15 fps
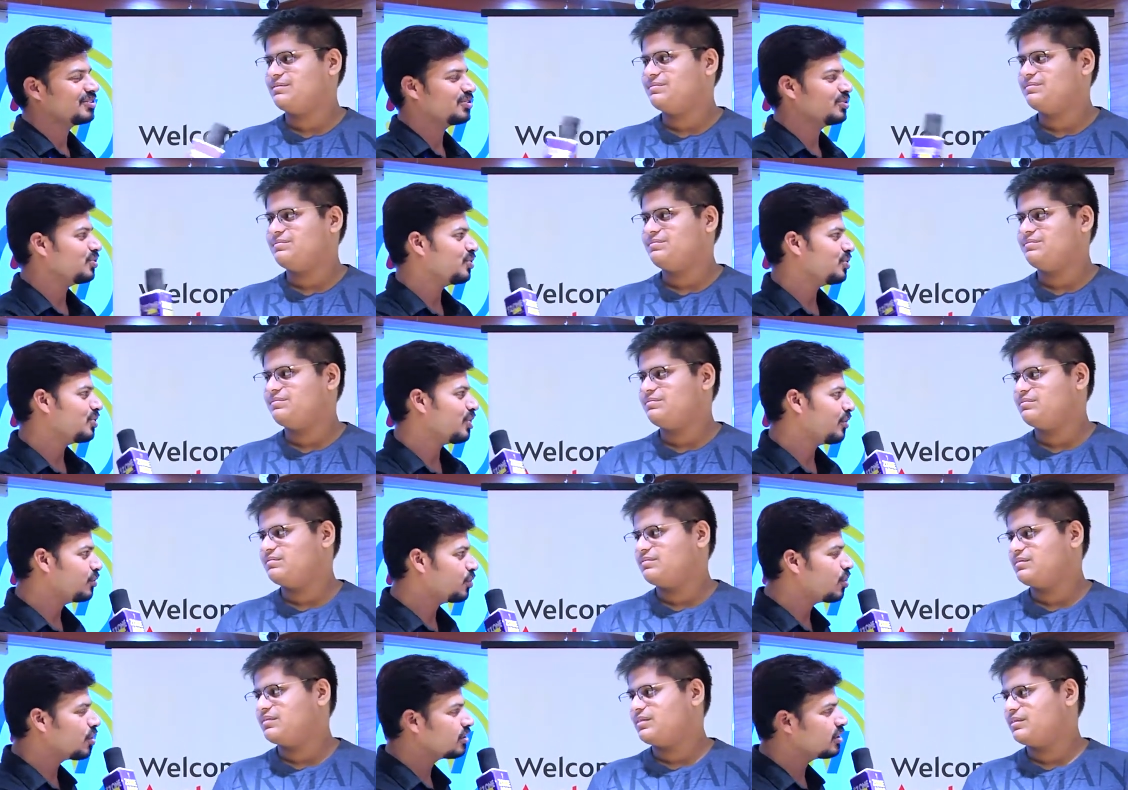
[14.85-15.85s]
Speaker 1: So
Speaker 2: have
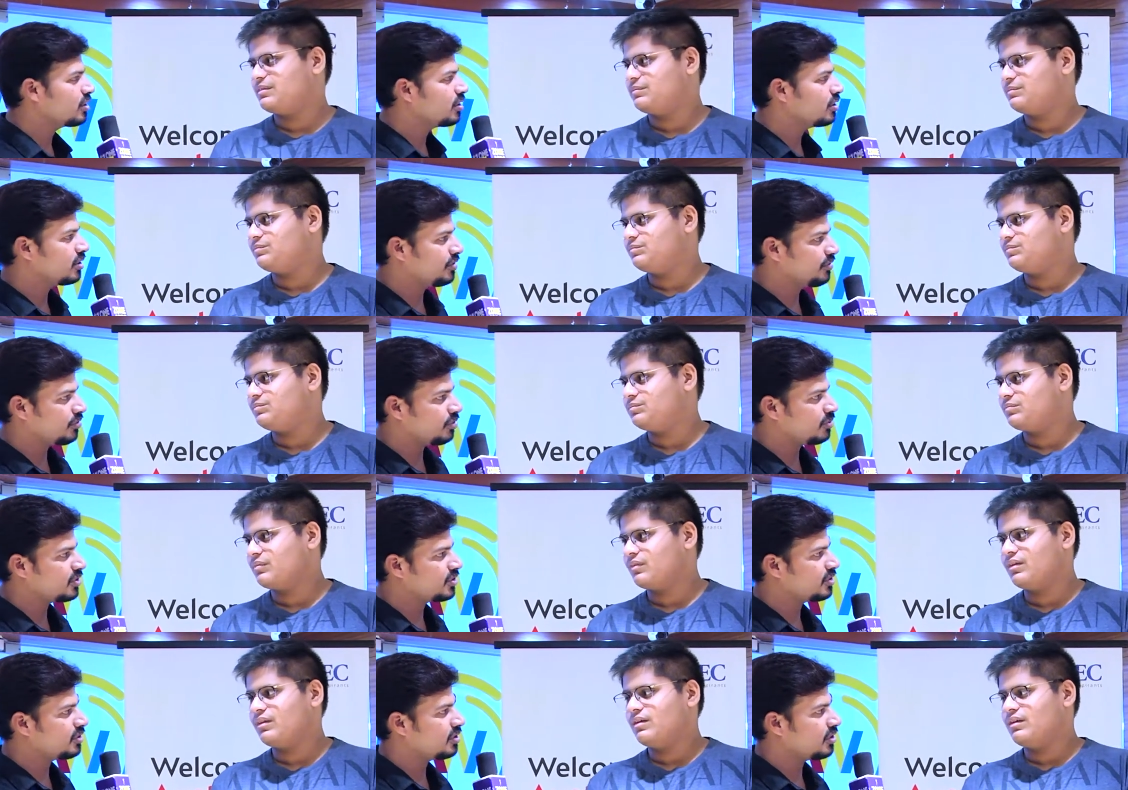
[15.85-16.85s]
you got the
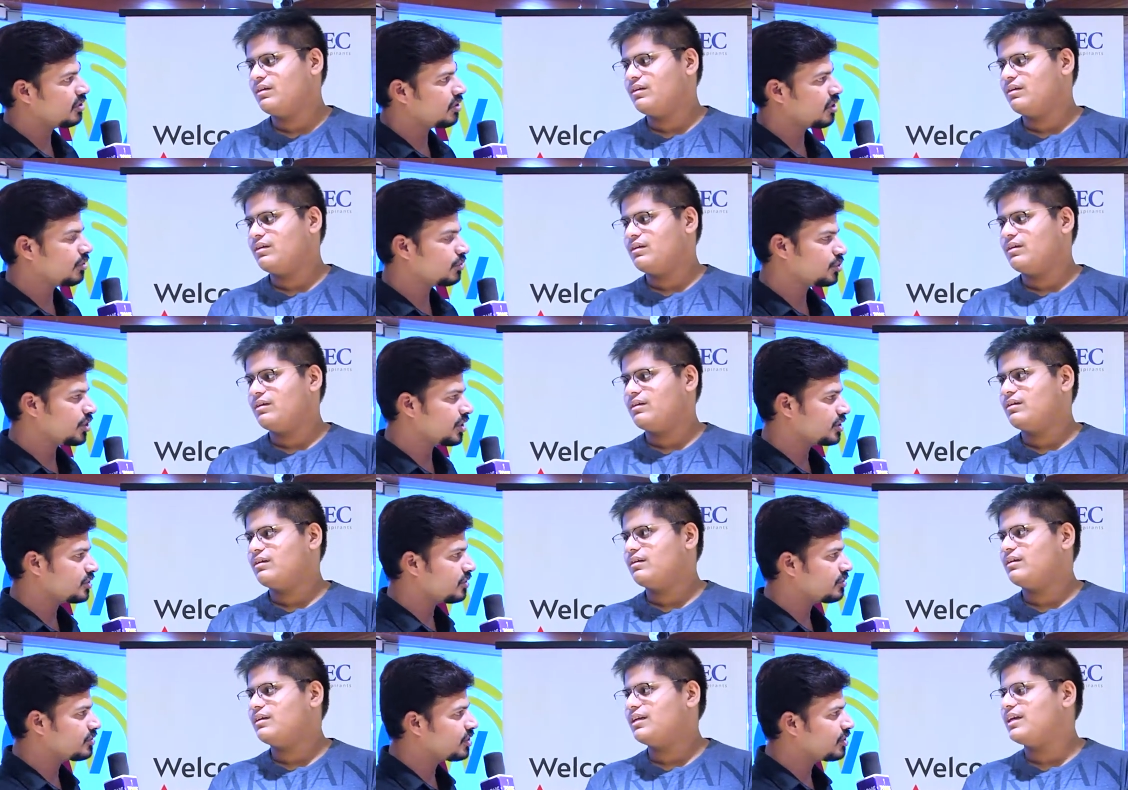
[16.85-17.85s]
information or are you
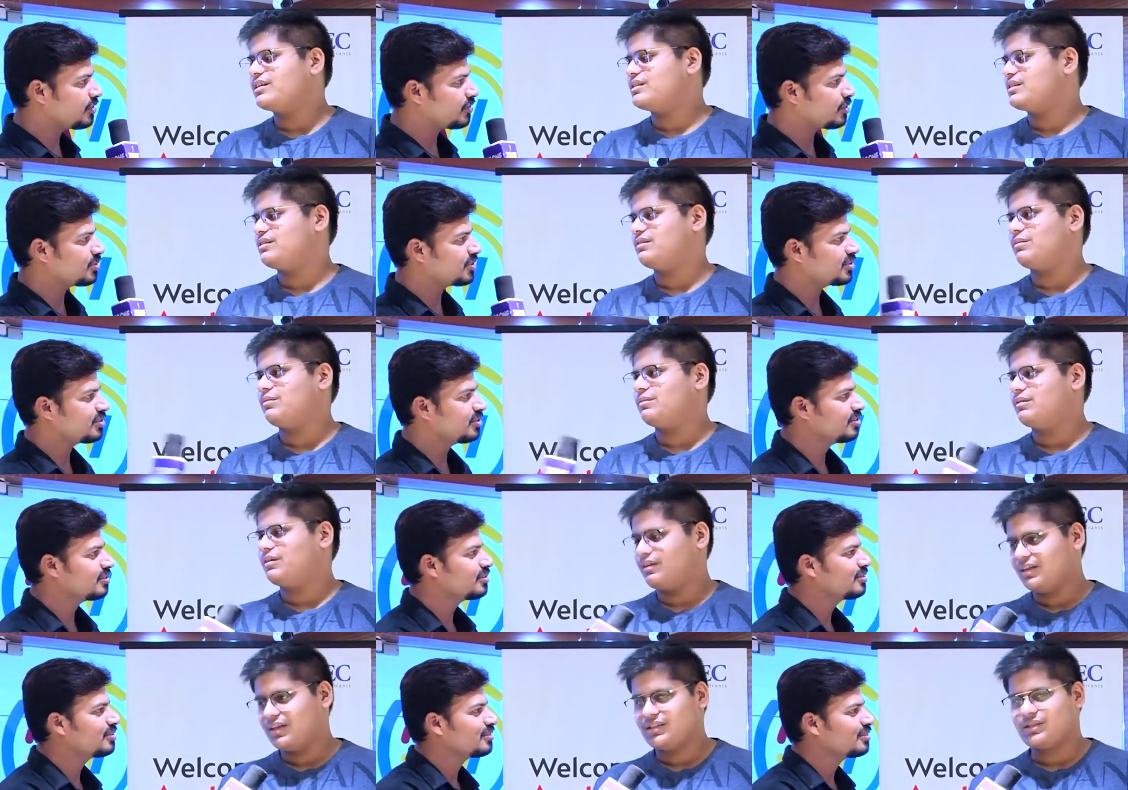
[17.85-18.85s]
satisfied with yes. the information?
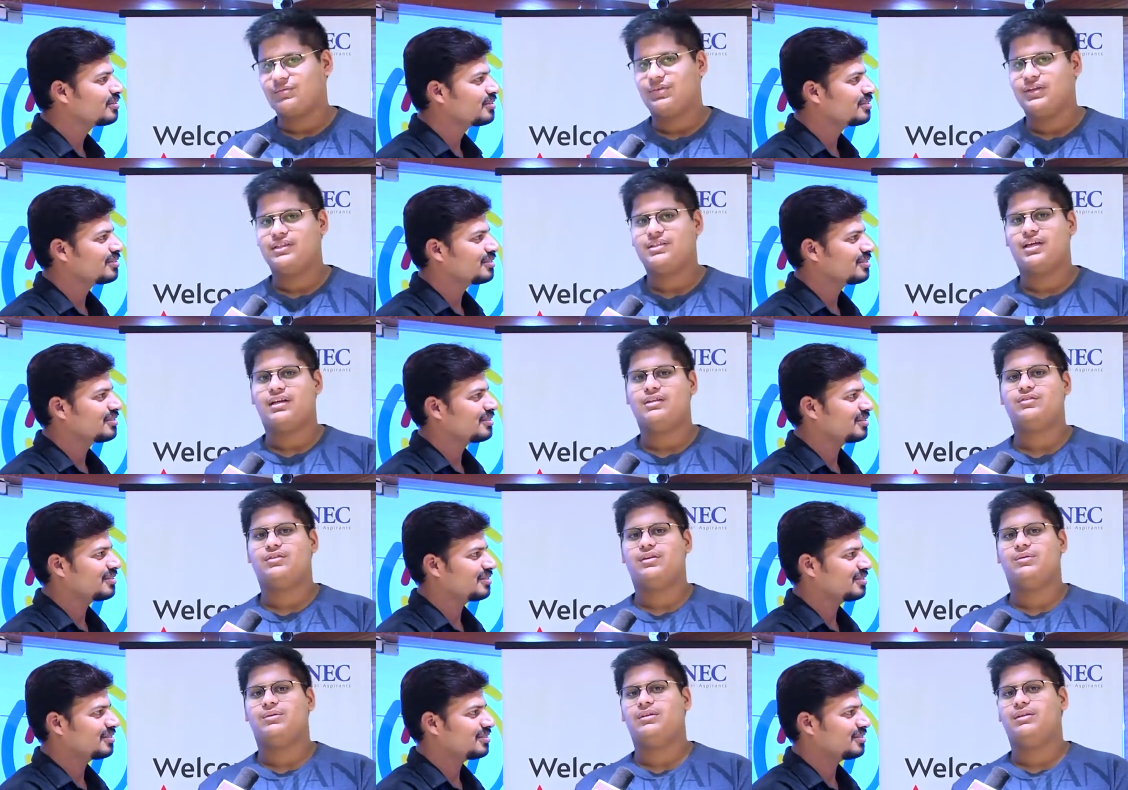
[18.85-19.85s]
Speaker 1: Yes, I'm very
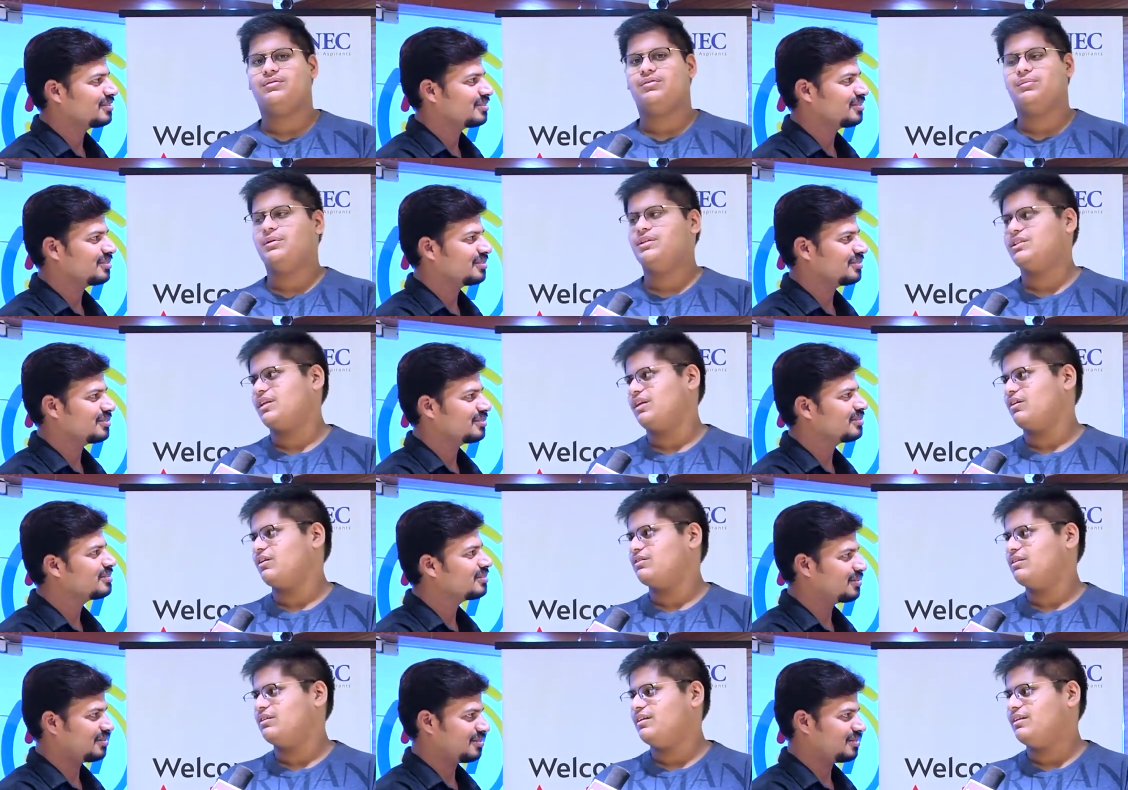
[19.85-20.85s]
satisfied with the information I
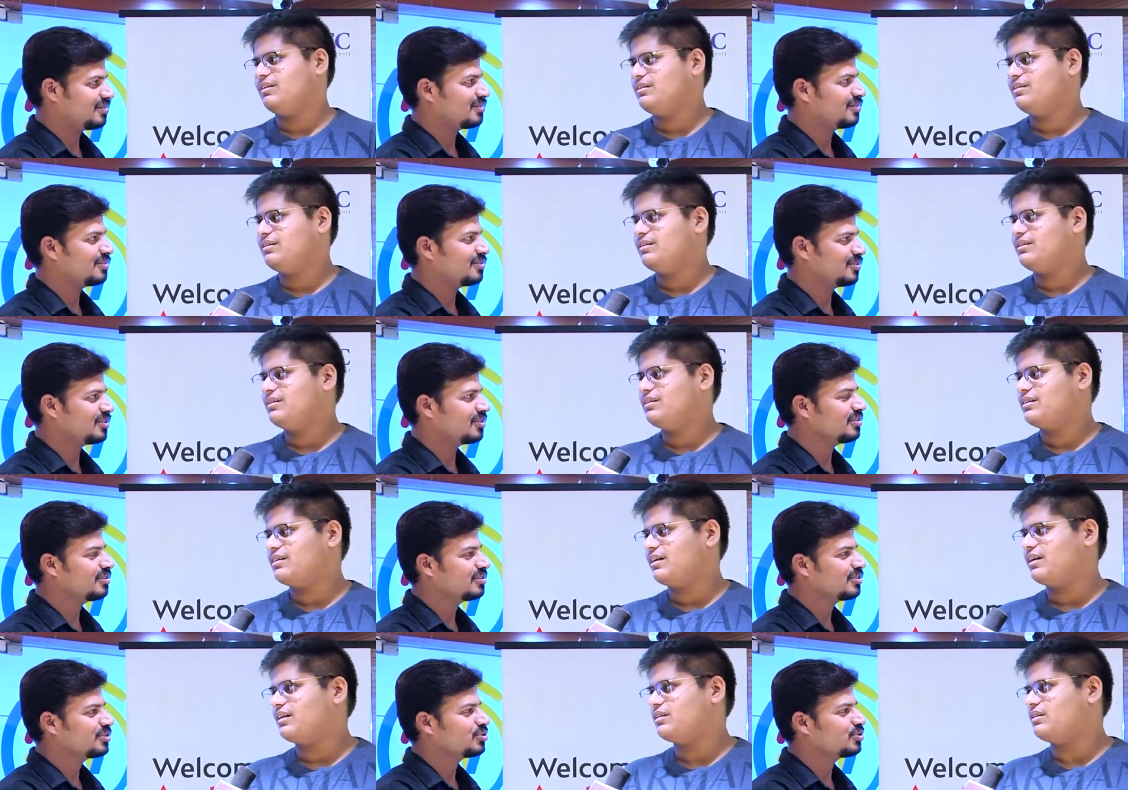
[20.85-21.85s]
got today.
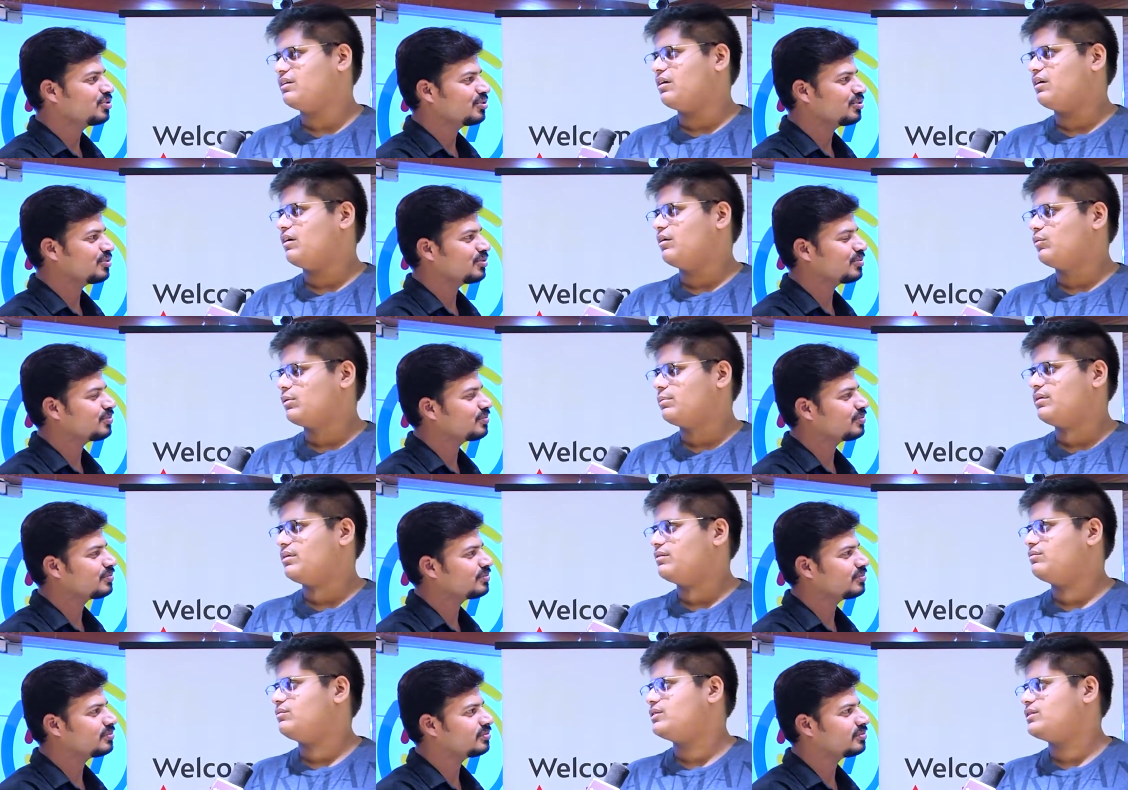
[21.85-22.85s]
And uh, we'll
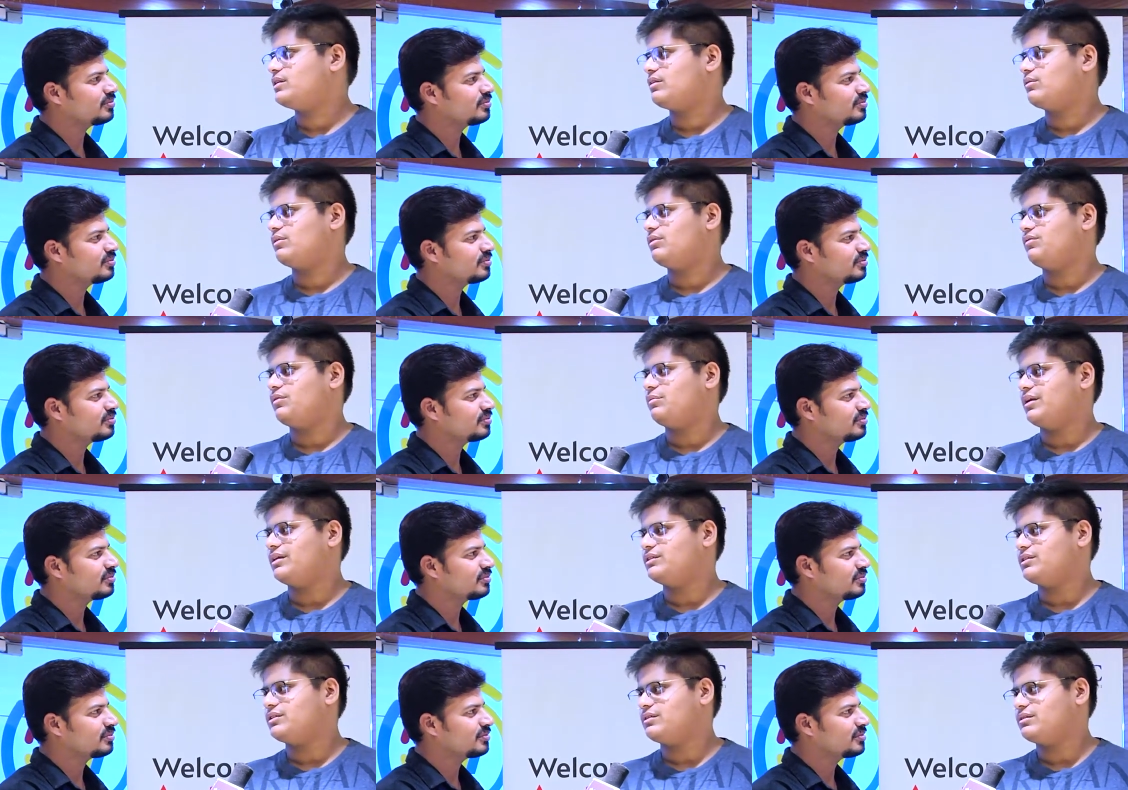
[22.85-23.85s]
be visiting one of your
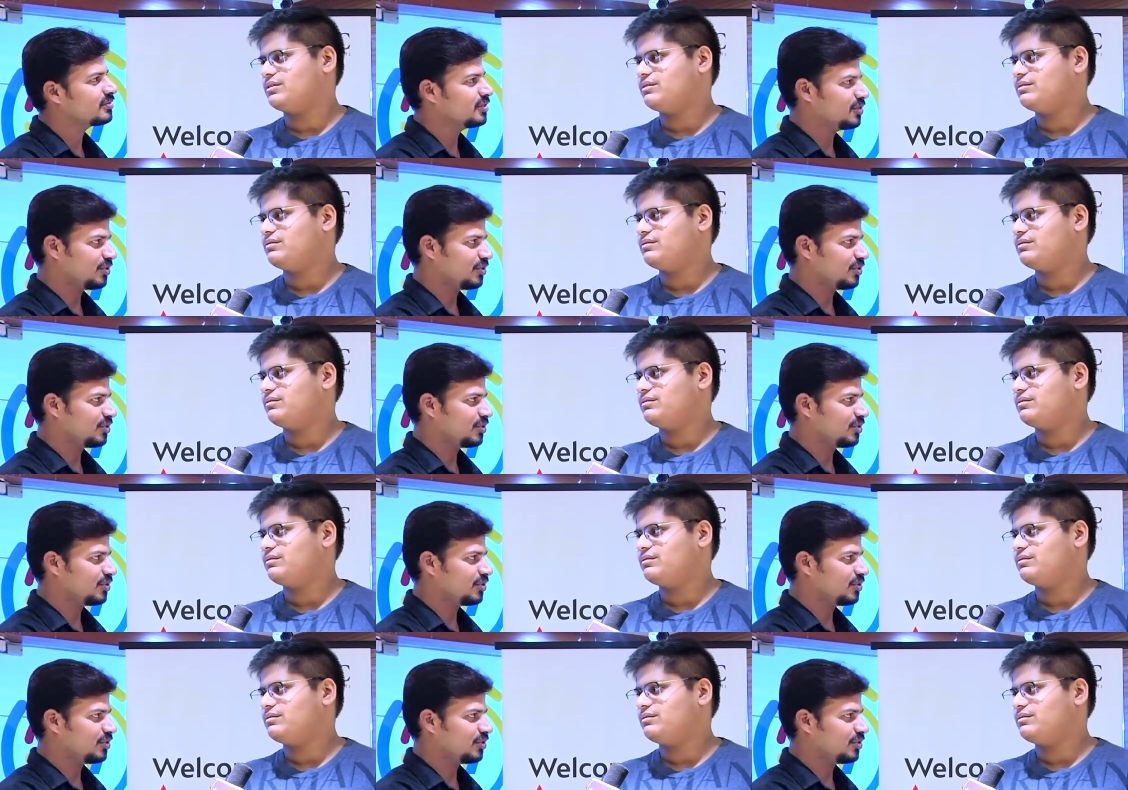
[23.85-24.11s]
branches.